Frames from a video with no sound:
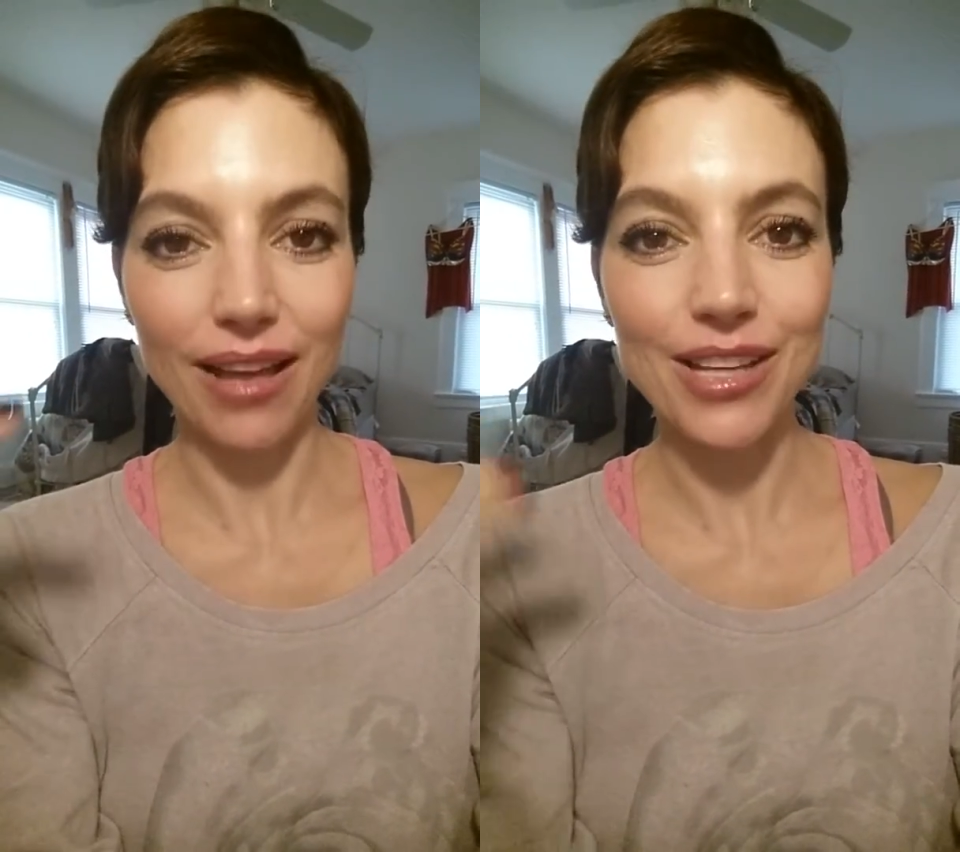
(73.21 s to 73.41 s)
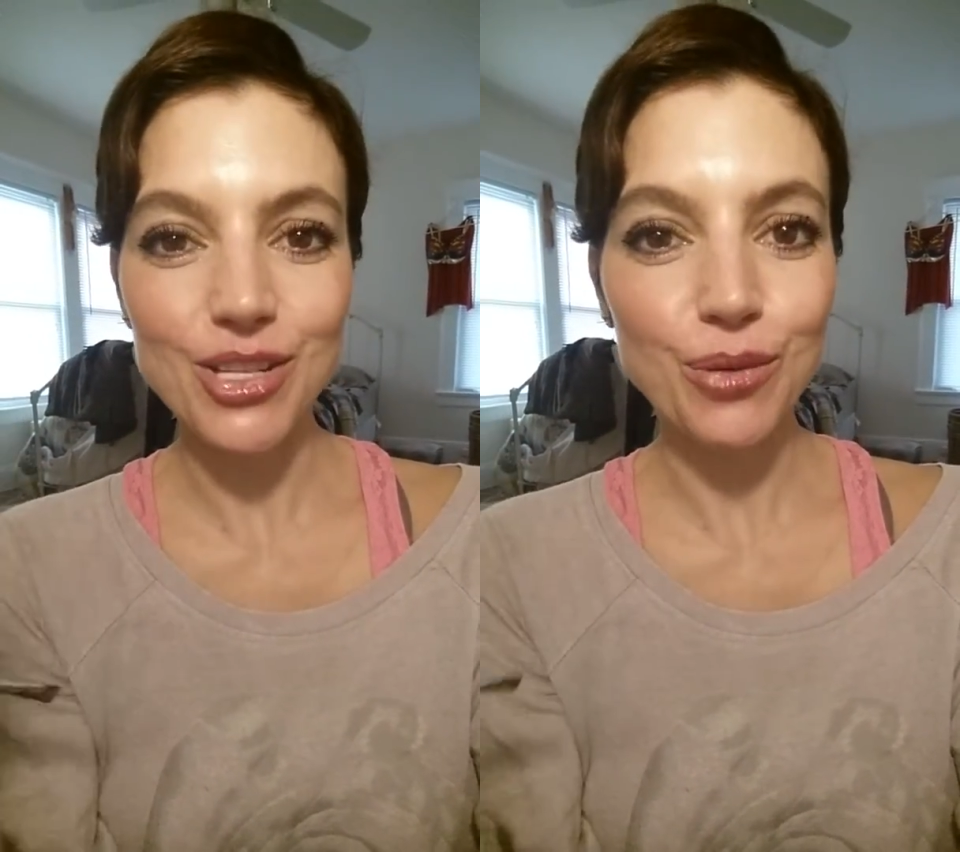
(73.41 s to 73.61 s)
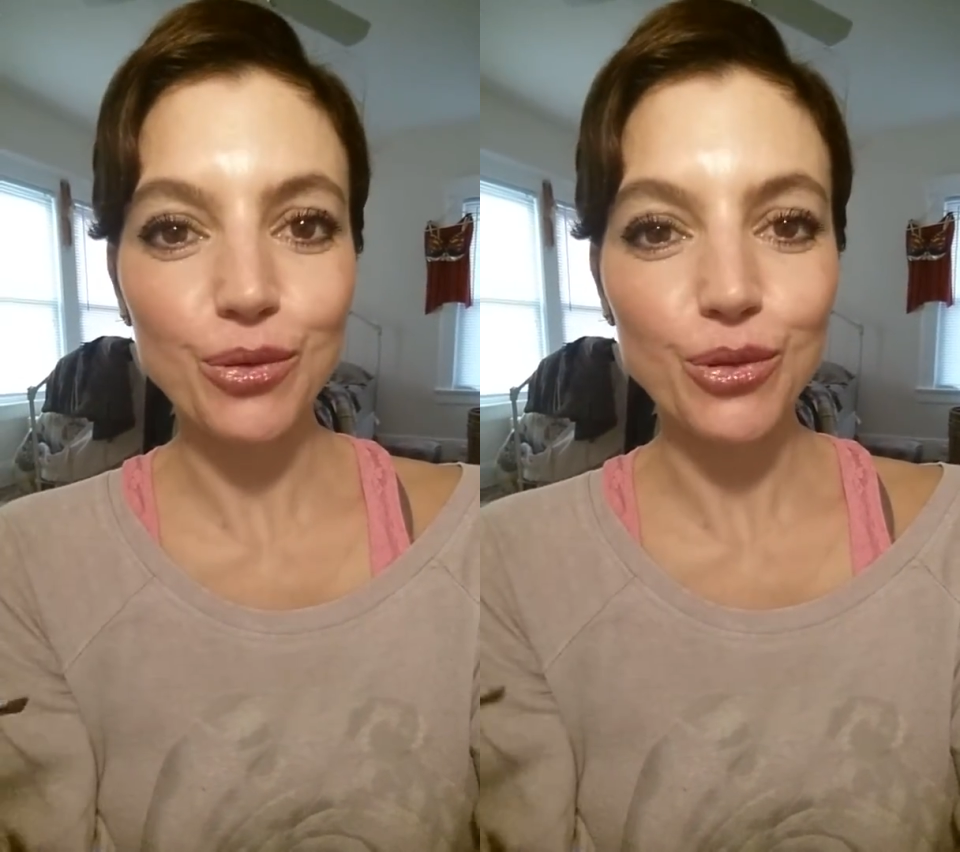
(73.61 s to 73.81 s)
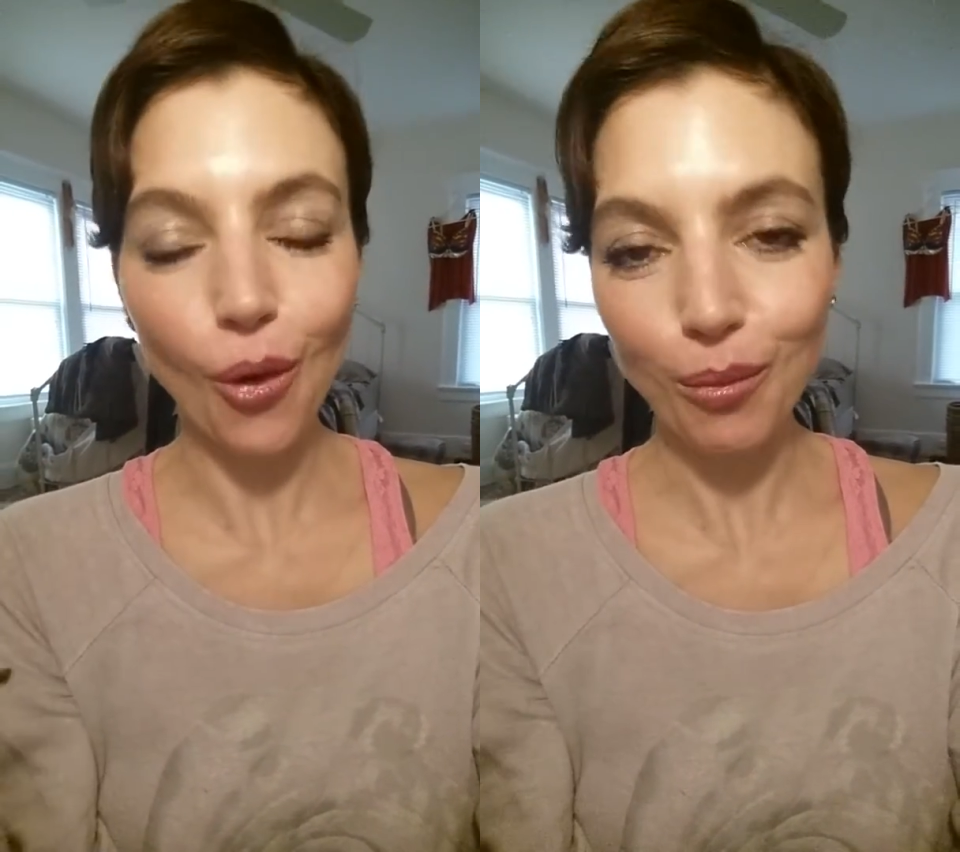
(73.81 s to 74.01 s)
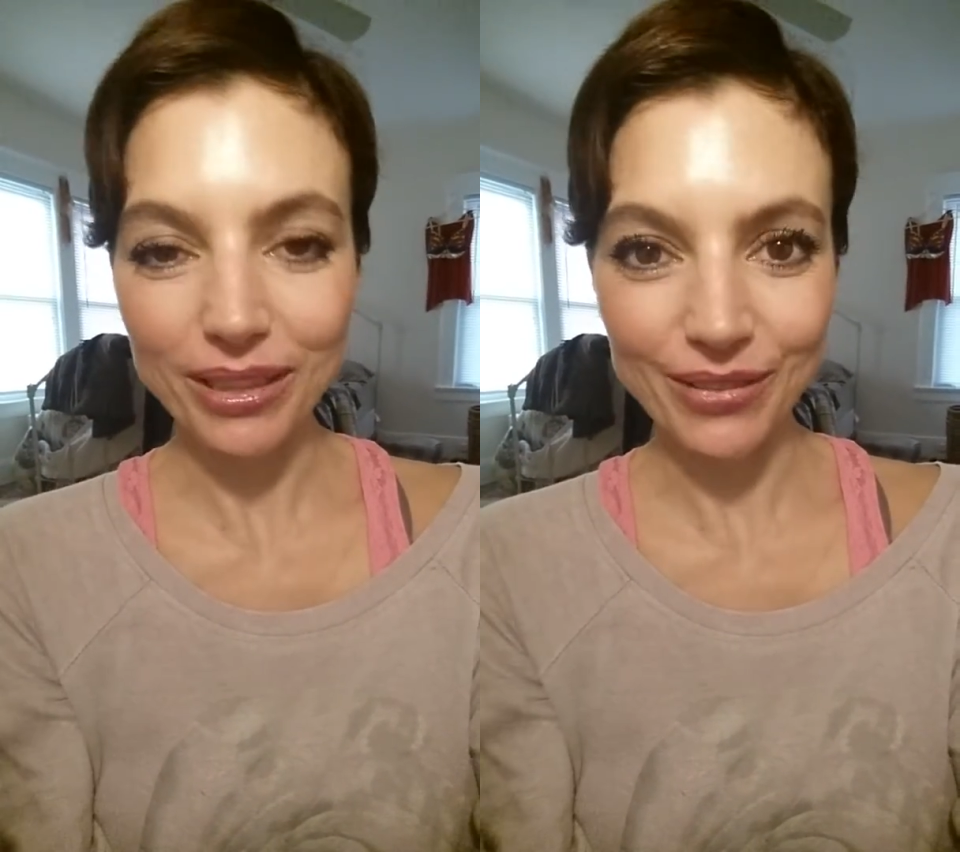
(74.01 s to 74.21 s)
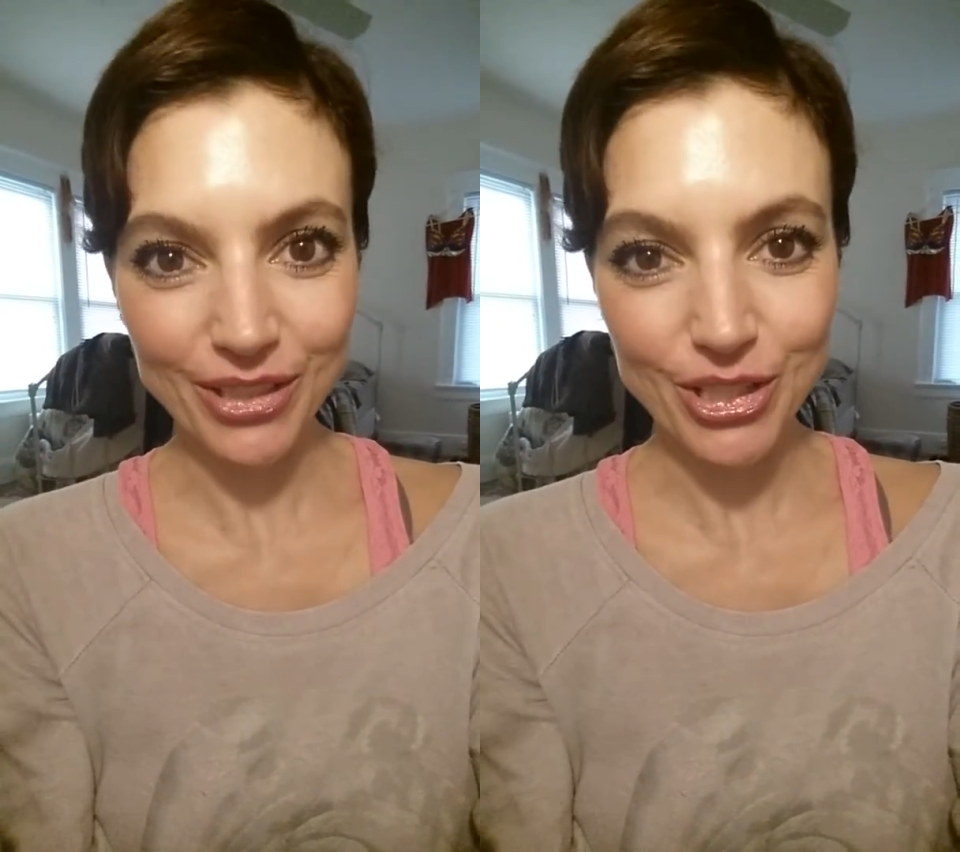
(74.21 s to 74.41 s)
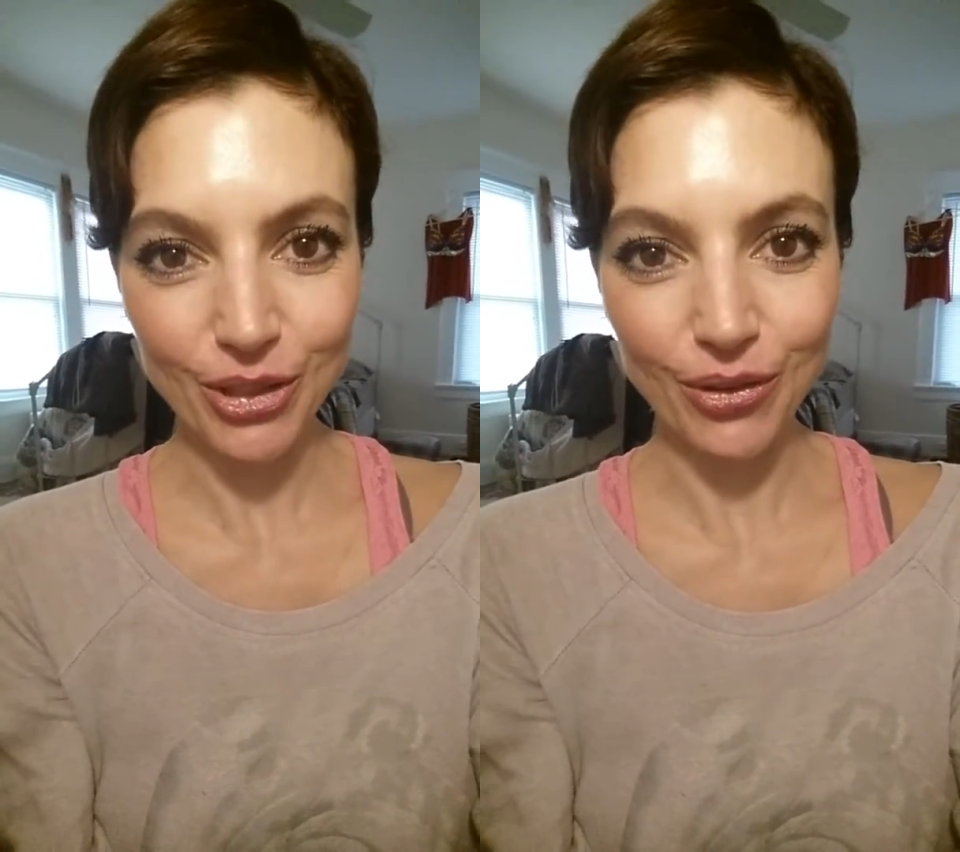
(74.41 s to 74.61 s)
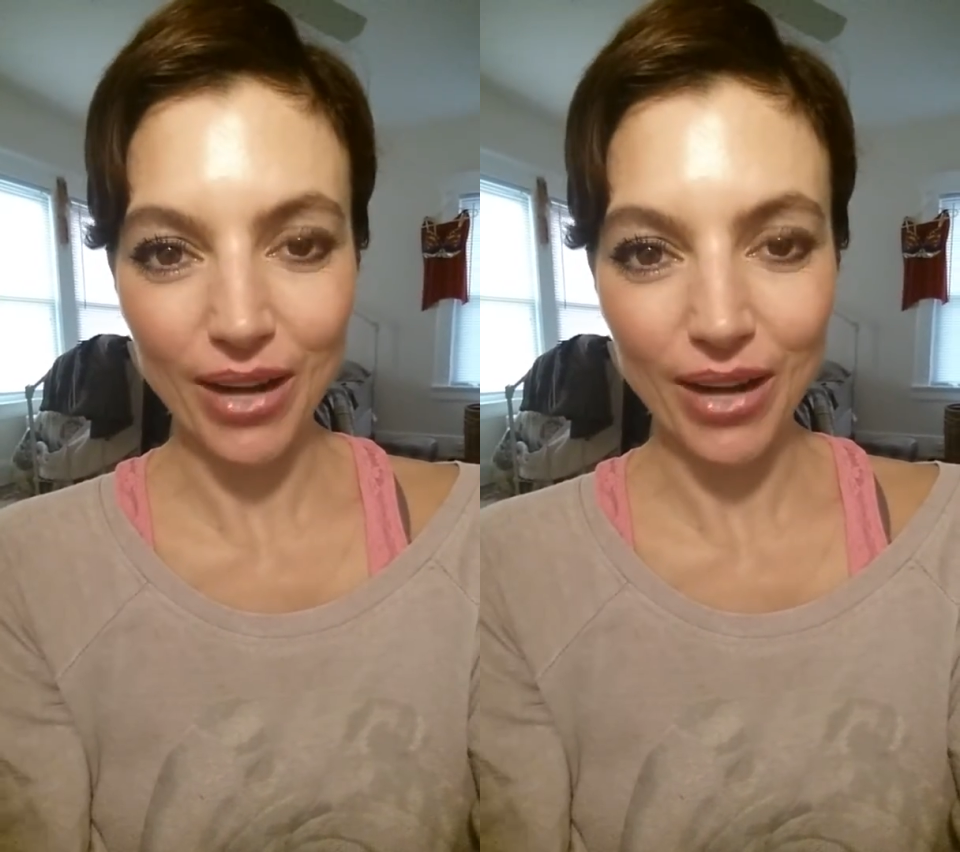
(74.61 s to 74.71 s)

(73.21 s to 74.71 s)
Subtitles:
as you normally would do.